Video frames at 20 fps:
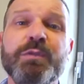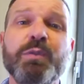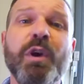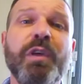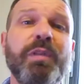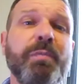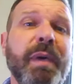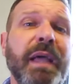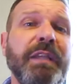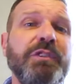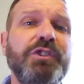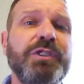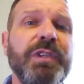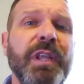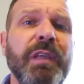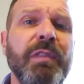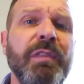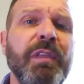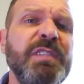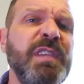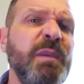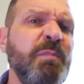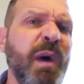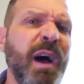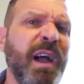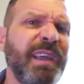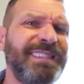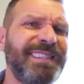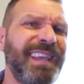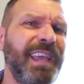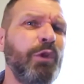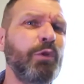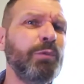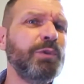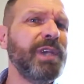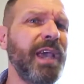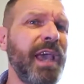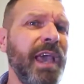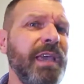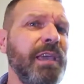worth mentioning that it might take up
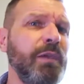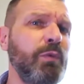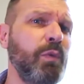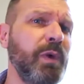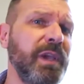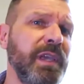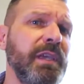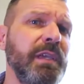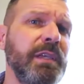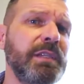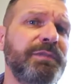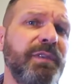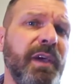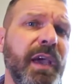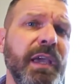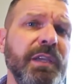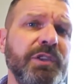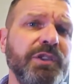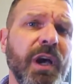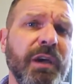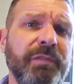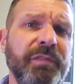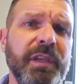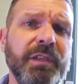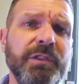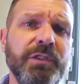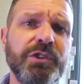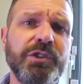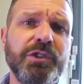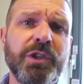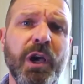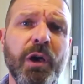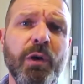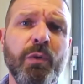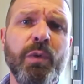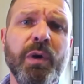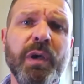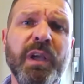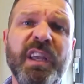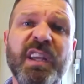to 8 weeks for HIV to
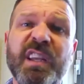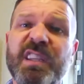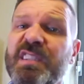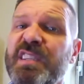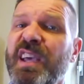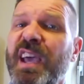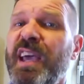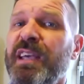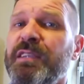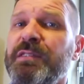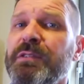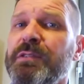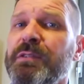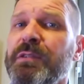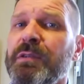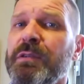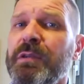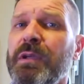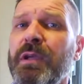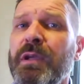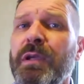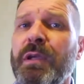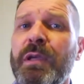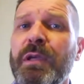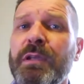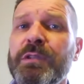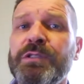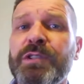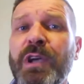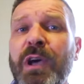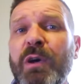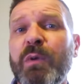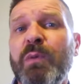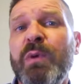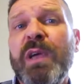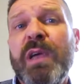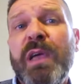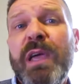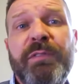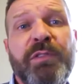show in a test. So,
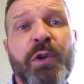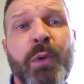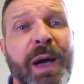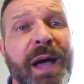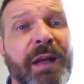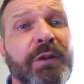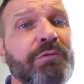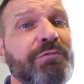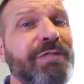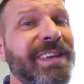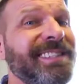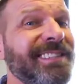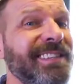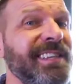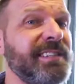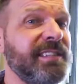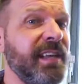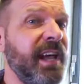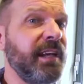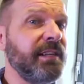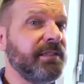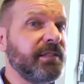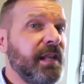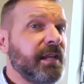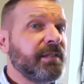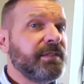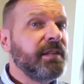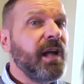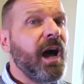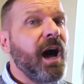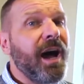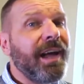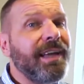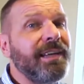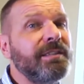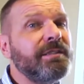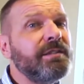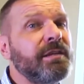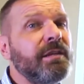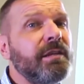if you had risky sex last
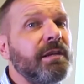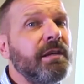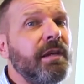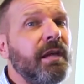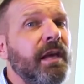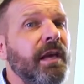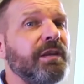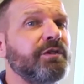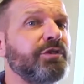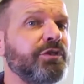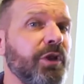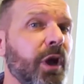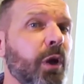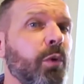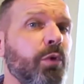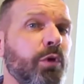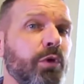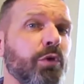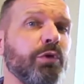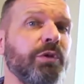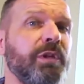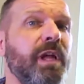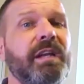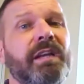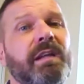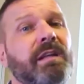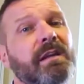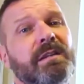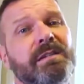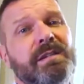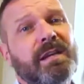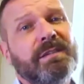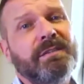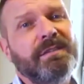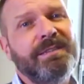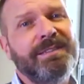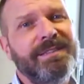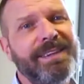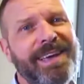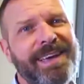night, it's no good getting the test
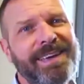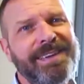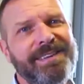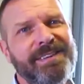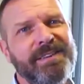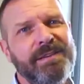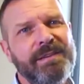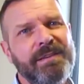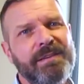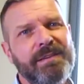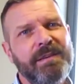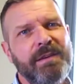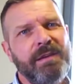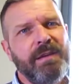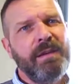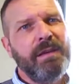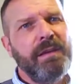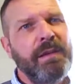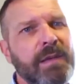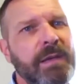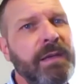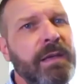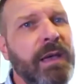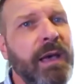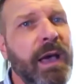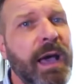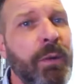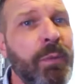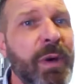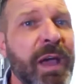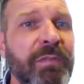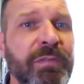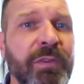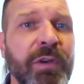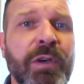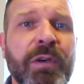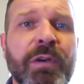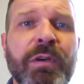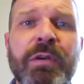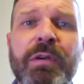today.
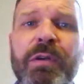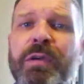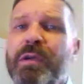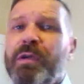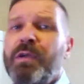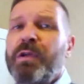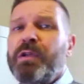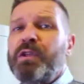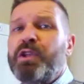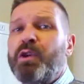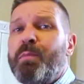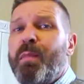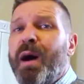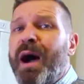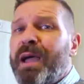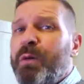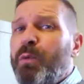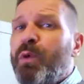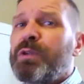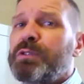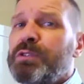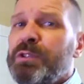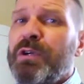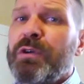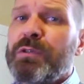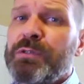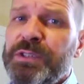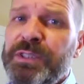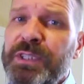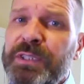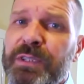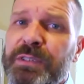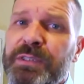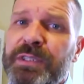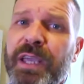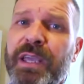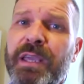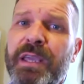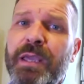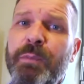However, you might want to consider
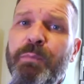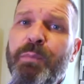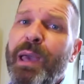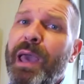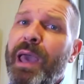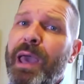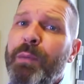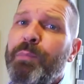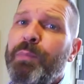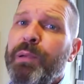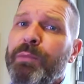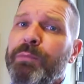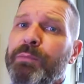taking PEP.